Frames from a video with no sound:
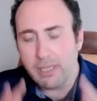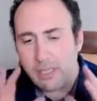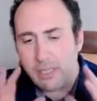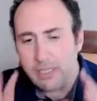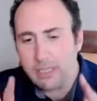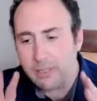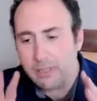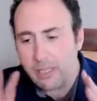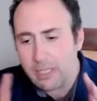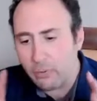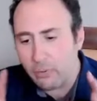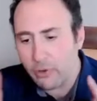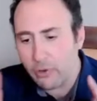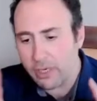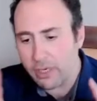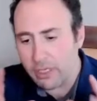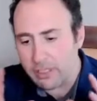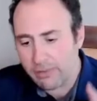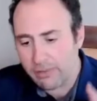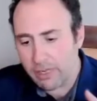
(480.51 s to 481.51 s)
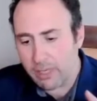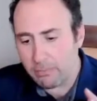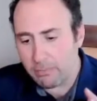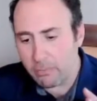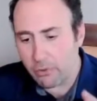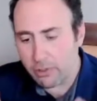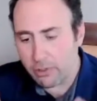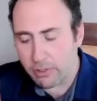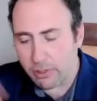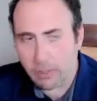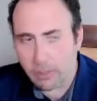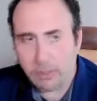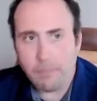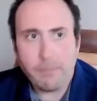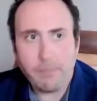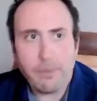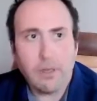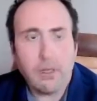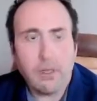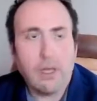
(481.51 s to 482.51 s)
this is this point is very important,
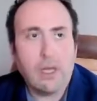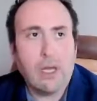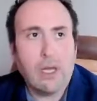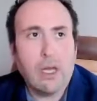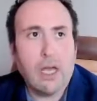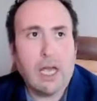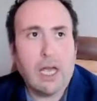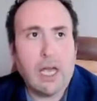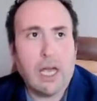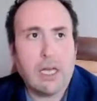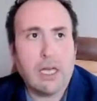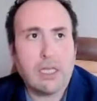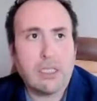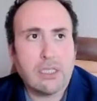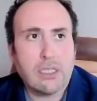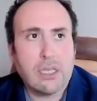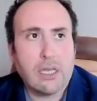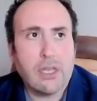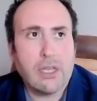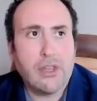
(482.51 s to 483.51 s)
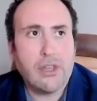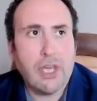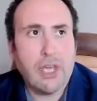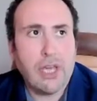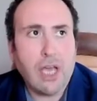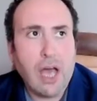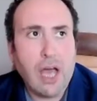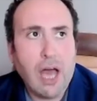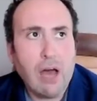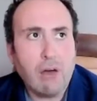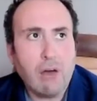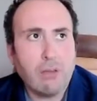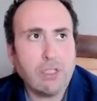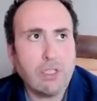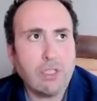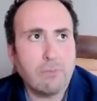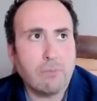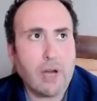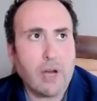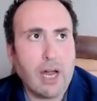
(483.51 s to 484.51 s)
as the
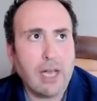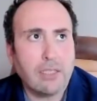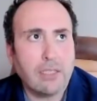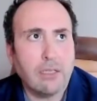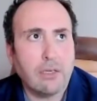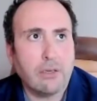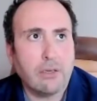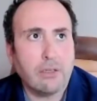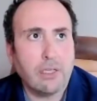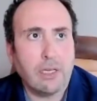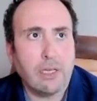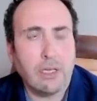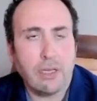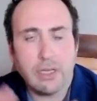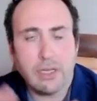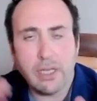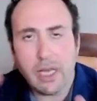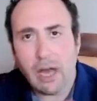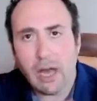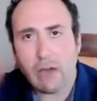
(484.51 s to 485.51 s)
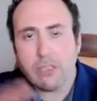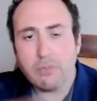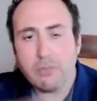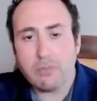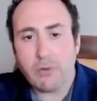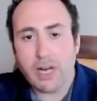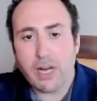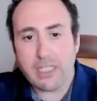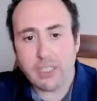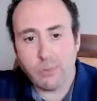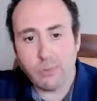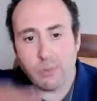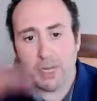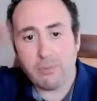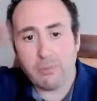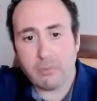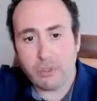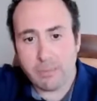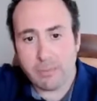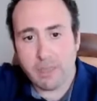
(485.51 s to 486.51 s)
housing price you know the the housing prices went
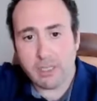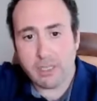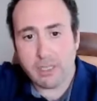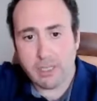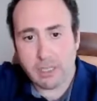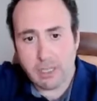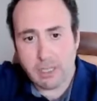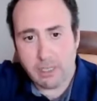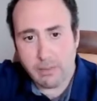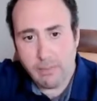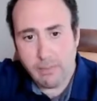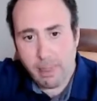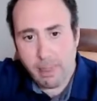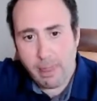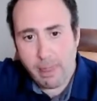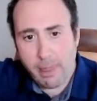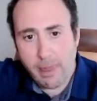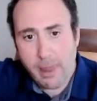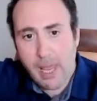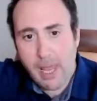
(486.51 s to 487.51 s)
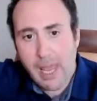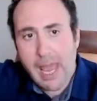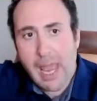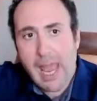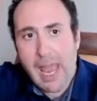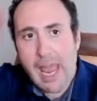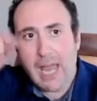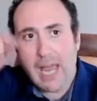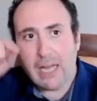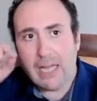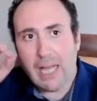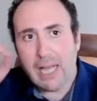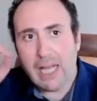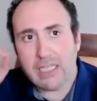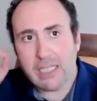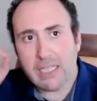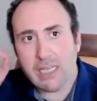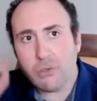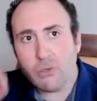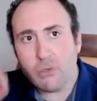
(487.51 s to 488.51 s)
up tremendously, and
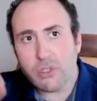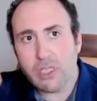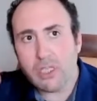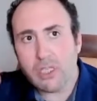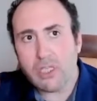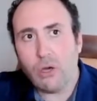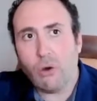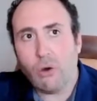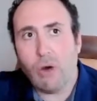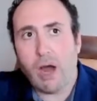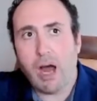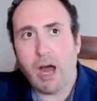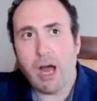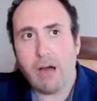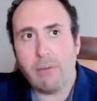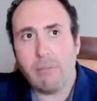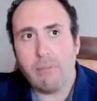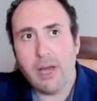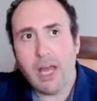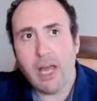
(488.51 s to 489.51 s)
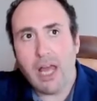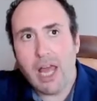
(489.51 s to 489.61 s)
as interest rates go up,